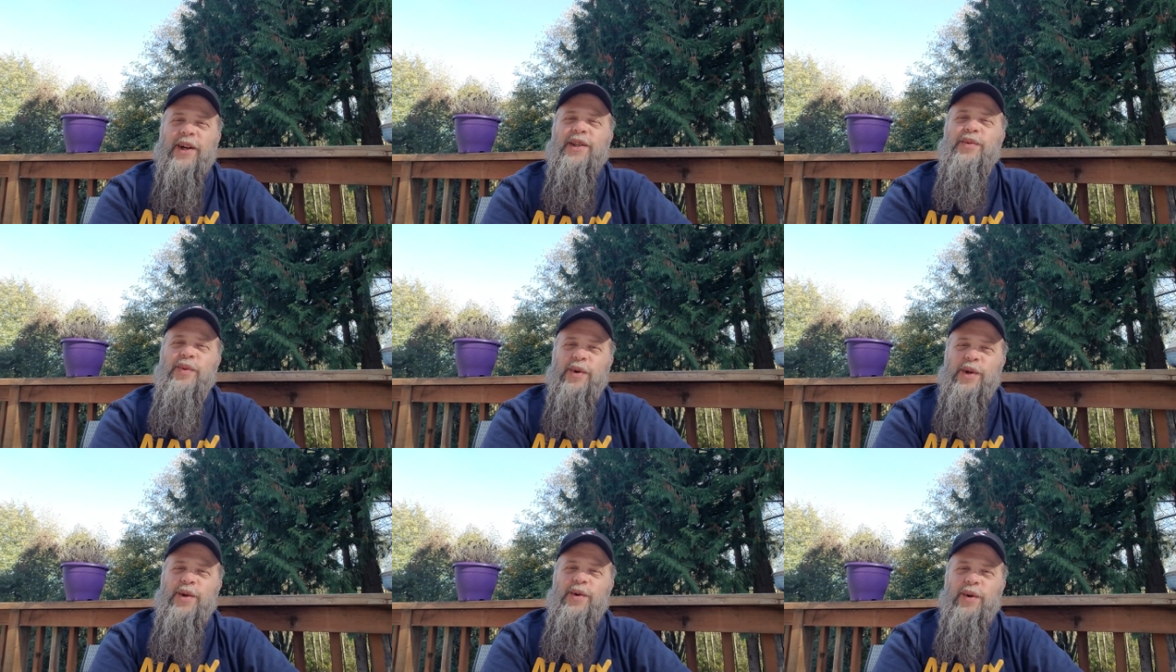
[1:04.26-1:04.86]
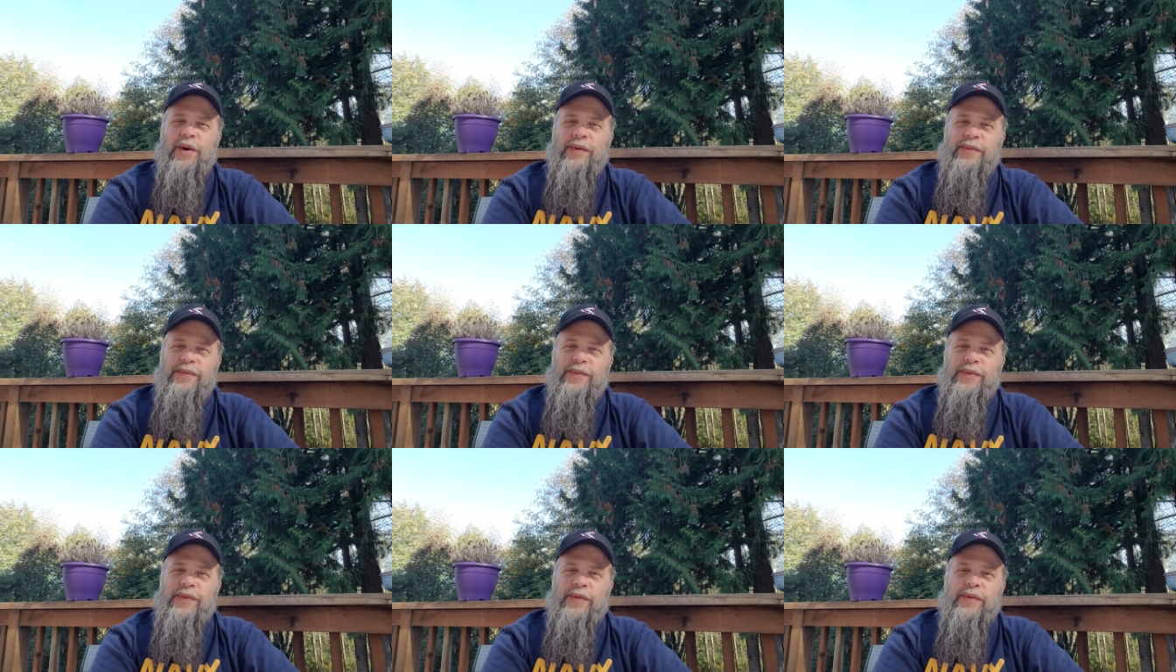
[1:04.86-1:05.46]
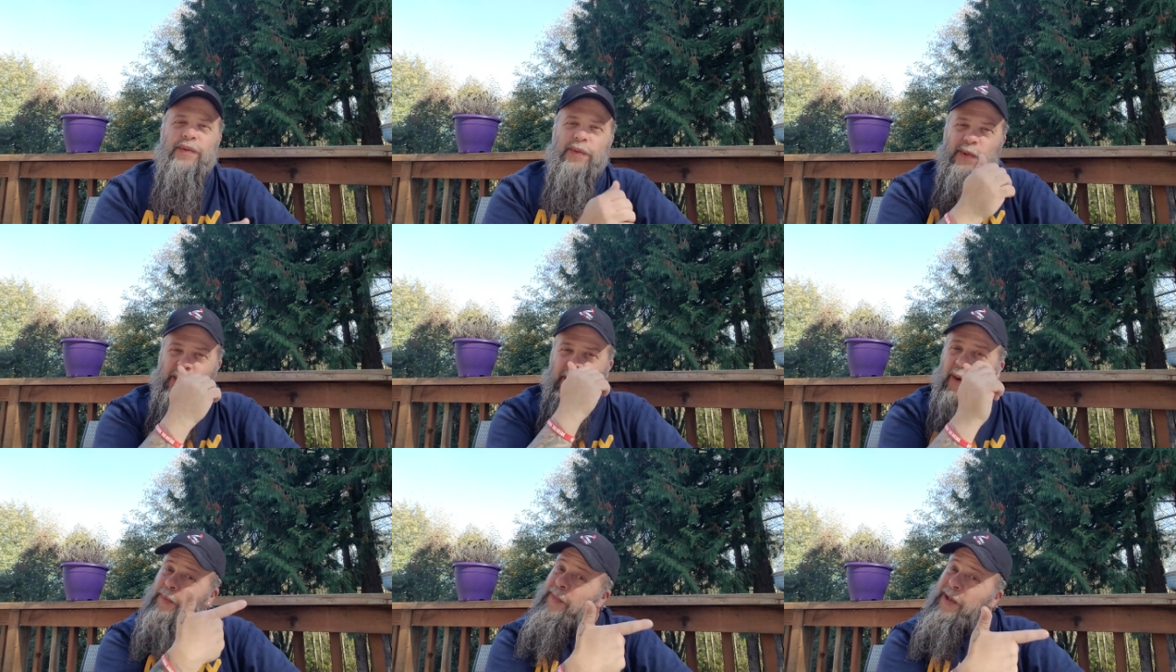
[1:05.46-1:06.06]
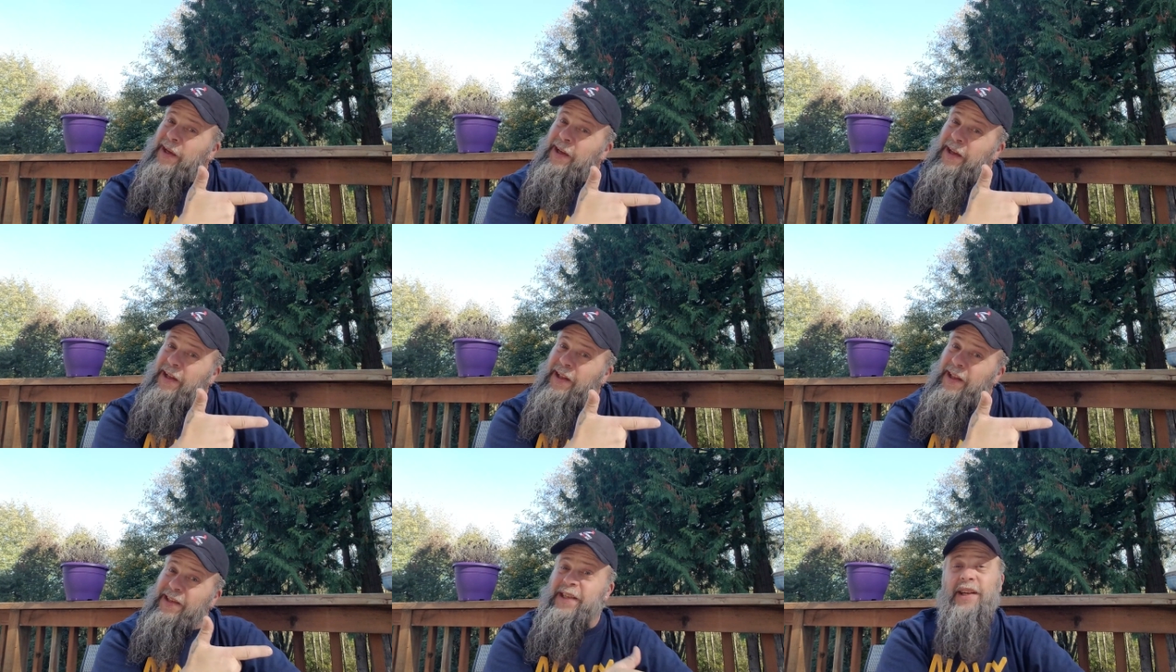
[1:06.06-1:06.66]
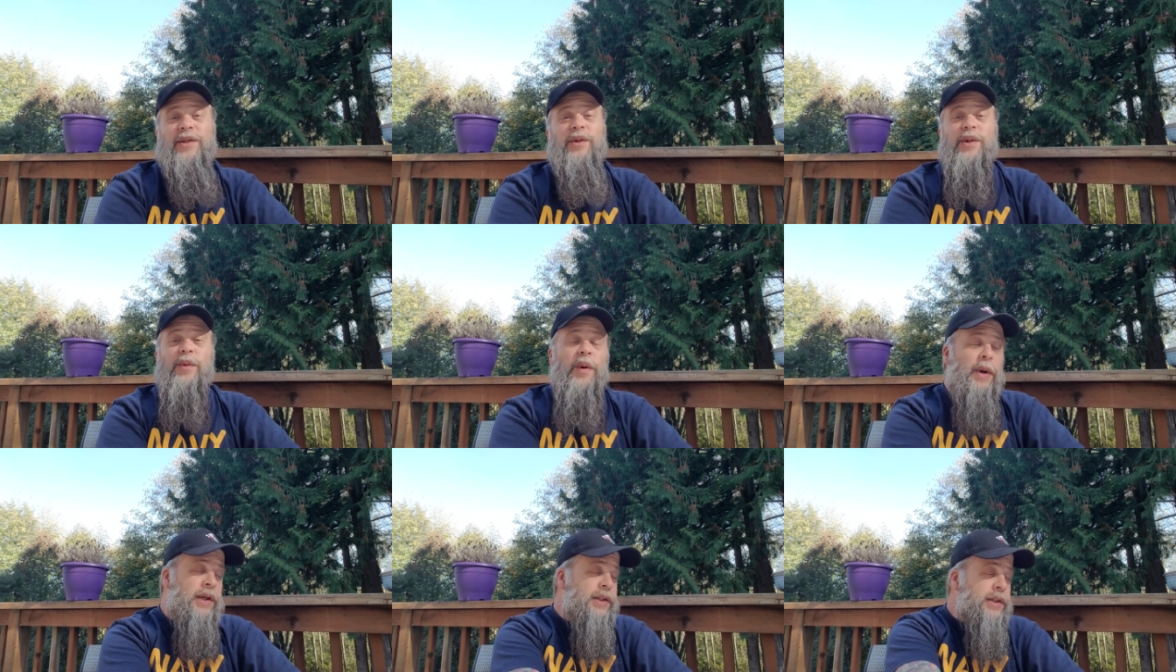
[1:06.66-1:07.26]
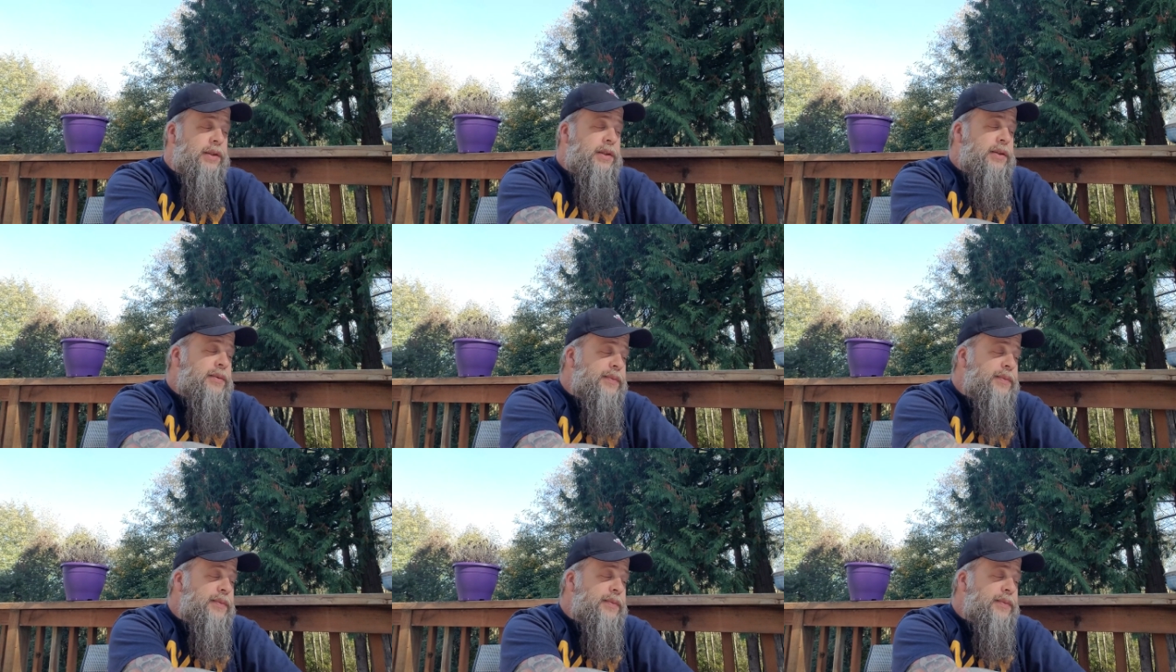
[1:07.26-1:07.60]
It's pretty cool. So let's answer some questions.